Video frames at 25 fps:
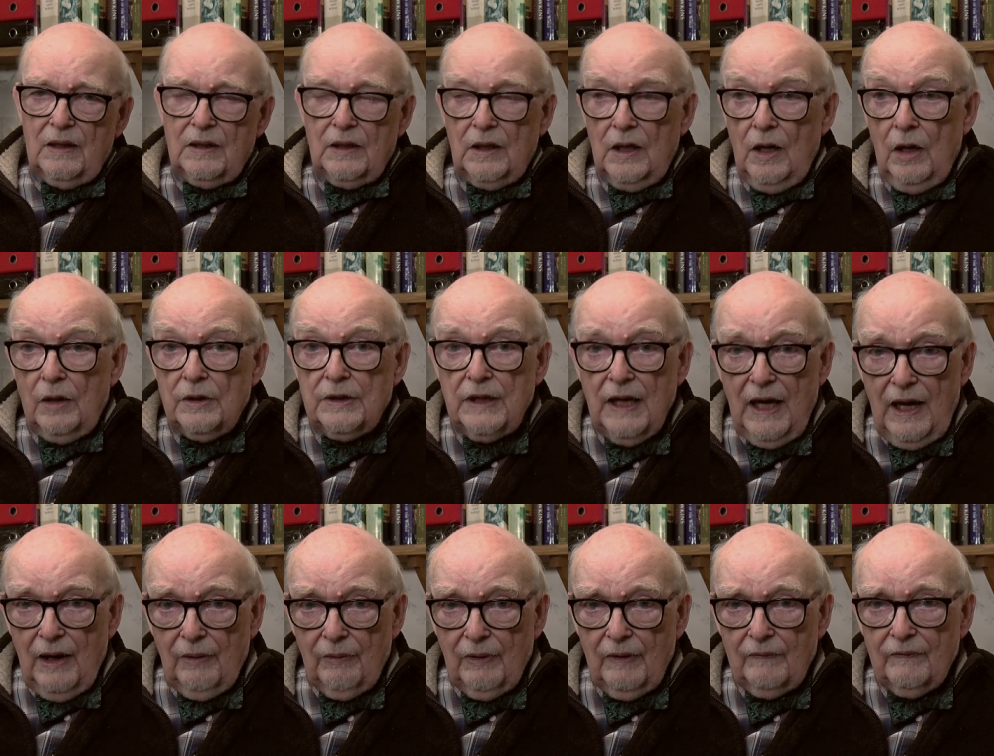God,
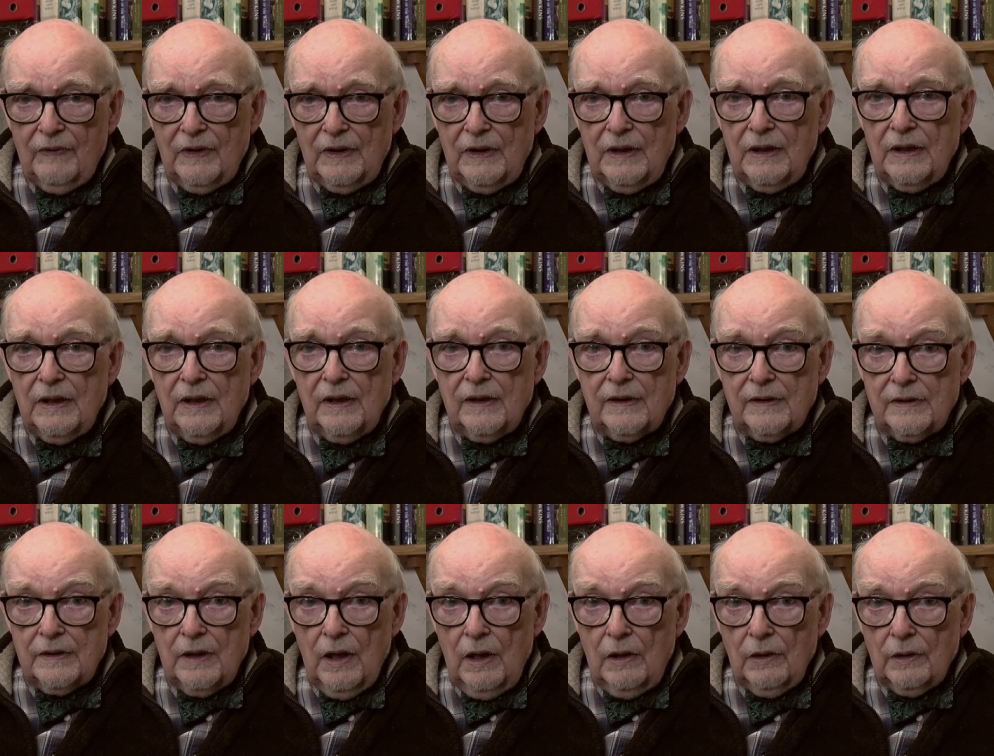however, is
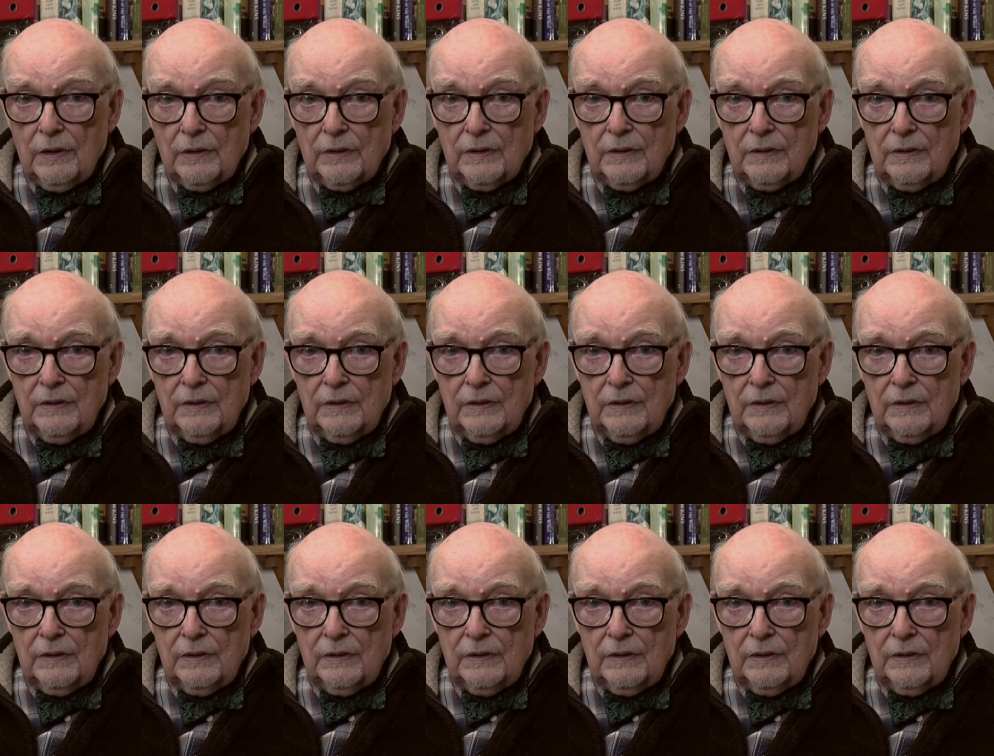not.